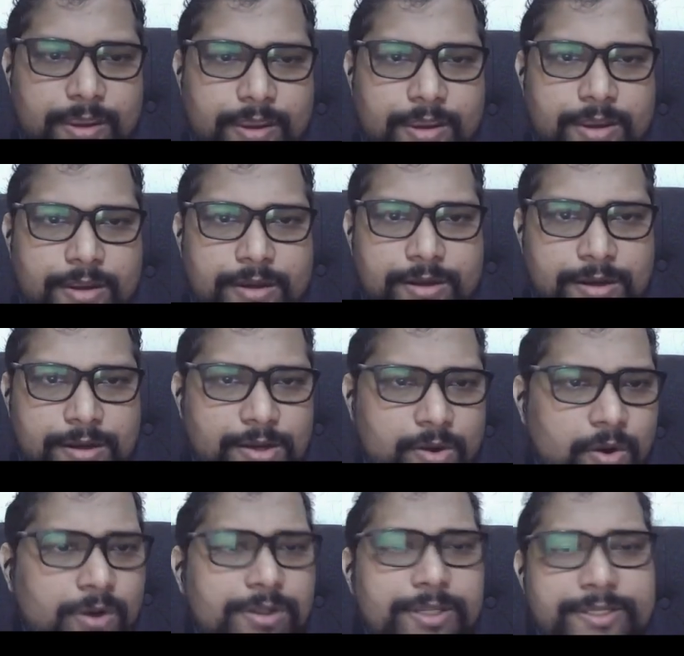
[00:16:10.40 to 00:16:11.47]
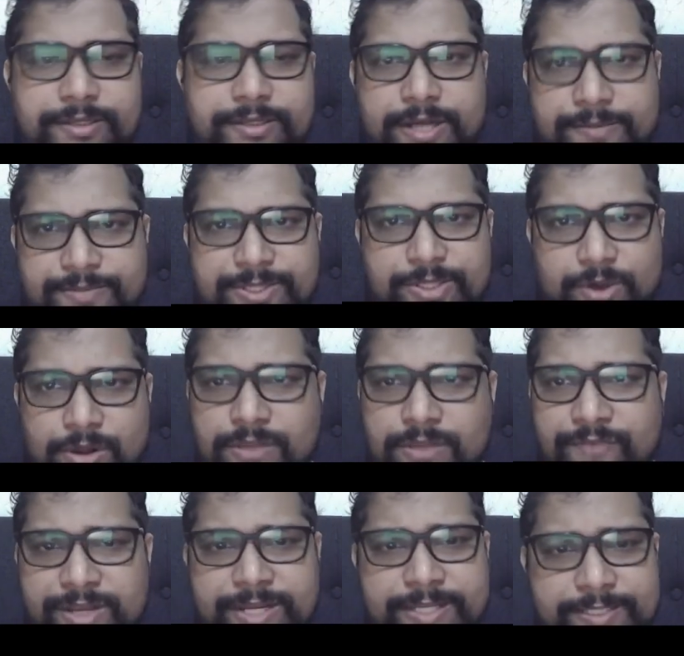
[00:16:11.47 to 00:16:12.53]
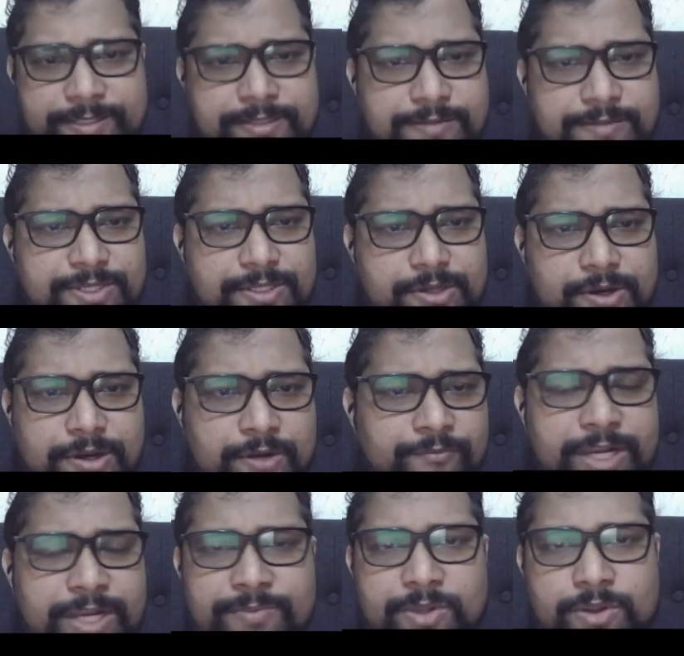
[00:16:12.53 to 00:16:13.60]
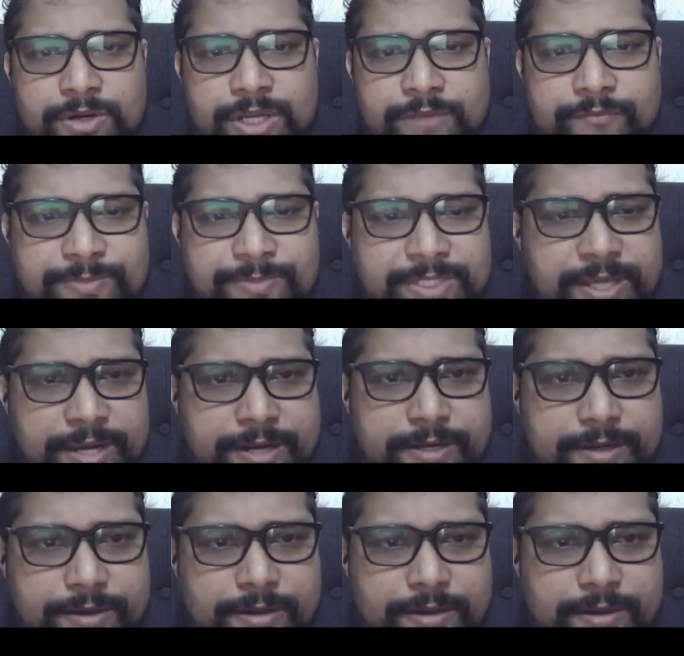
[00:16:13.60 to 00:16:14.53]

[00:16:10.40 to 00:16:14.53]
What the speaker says: and all the scripts, all the winning scripts are available on their website.